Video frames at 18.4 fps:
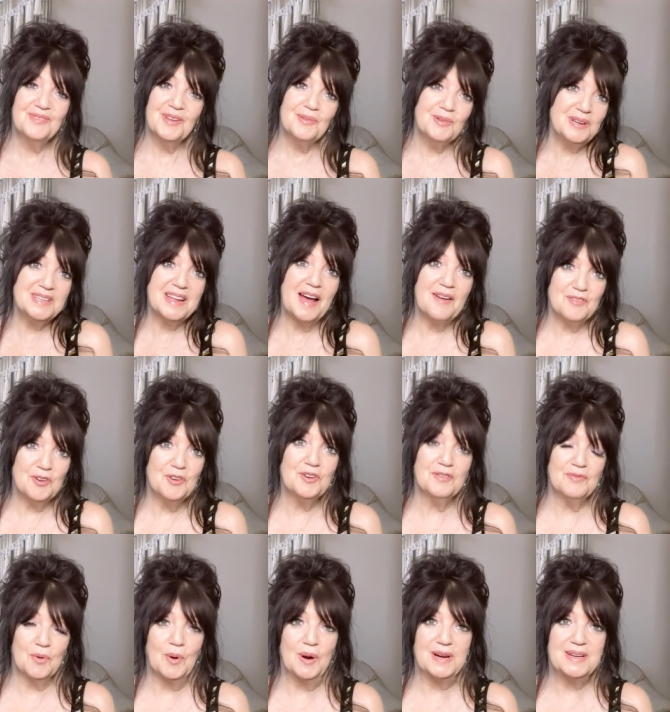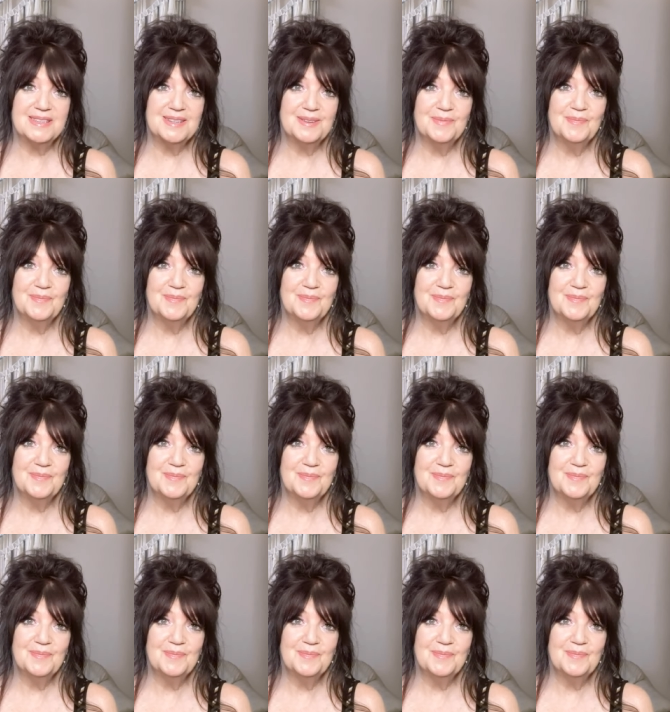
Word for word: was after divorce.